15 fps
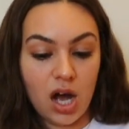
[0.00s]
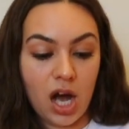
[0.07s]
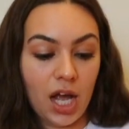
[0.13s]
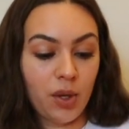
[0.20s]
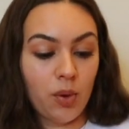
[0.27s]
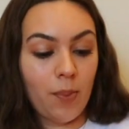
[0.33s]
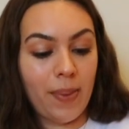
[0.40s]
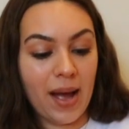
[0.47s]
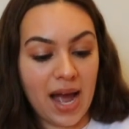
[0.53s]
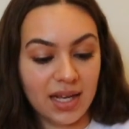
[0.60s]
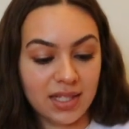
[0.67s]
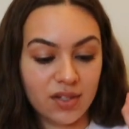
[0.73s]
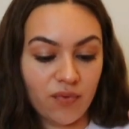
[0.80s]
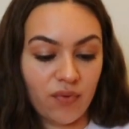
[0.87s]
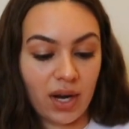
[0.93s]
Are you all
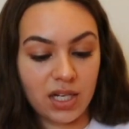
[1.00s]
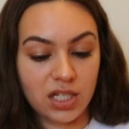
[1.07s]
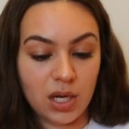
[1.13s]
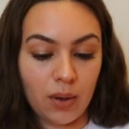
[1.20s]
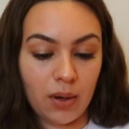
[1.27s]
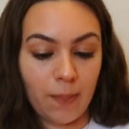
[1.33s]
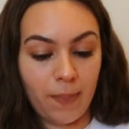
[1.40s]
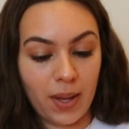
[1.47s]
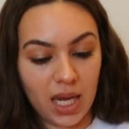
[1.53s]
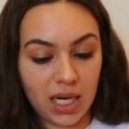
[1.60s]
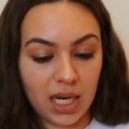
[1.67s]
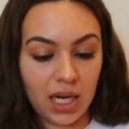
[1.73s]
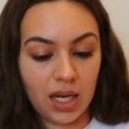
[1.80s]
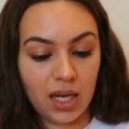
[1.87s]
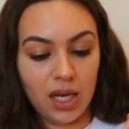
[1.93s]
packed and ready to go on a
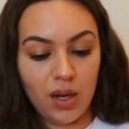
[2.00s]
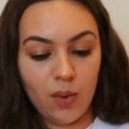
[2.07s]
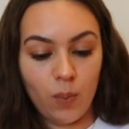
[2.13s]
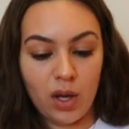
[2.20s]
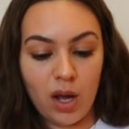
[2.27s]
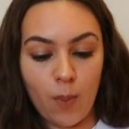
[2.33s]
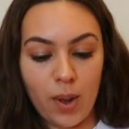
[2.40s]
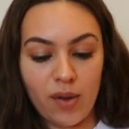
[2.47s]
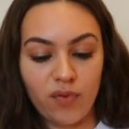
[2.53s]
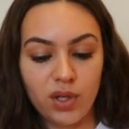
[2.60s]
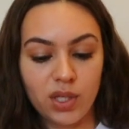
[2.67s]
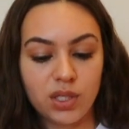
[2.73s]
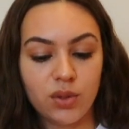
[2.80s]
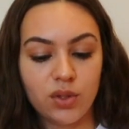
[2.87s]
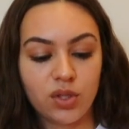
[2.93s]
picnic? We can't wait for
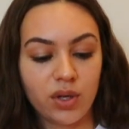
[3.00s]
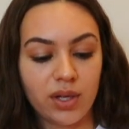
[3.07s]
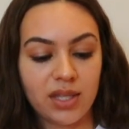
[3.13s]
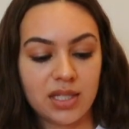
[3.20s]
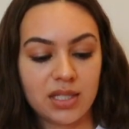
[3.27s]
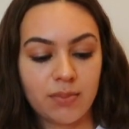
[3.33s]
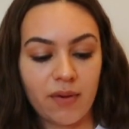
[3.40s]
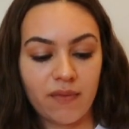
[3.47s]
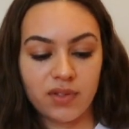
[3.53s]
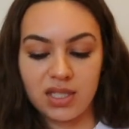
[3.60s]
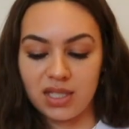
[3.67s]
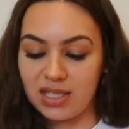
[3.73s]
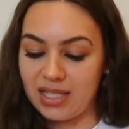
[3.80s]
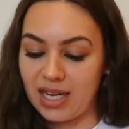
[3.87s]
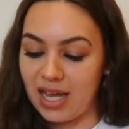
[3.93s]
you to enjoy this month's
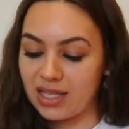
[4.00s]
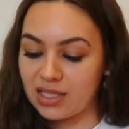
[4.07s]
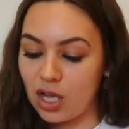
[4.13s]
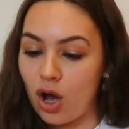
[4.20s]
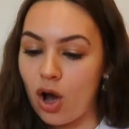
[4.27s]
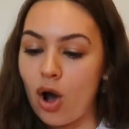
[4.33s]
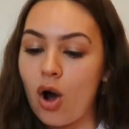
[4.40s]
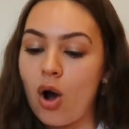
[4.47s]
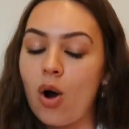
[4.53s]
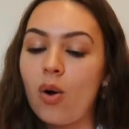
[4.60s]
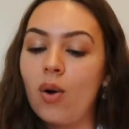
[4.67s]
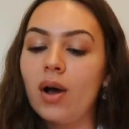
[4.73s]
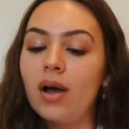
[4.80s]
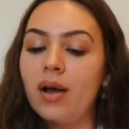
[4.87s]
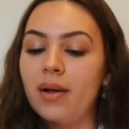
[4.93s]
snack.
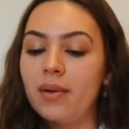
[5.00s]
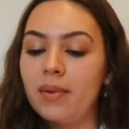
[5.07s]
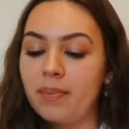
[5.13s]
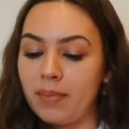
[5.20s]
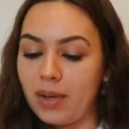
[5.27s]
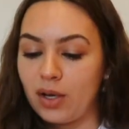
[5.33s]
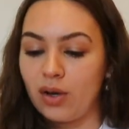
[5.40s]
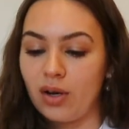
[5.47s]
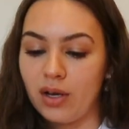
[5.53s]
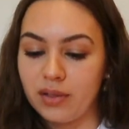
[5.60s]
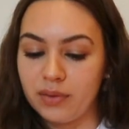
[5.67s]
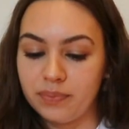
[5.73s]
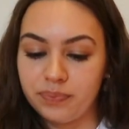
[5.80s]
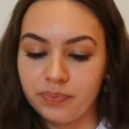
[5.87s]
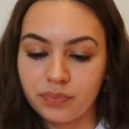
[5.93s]
Oh my god.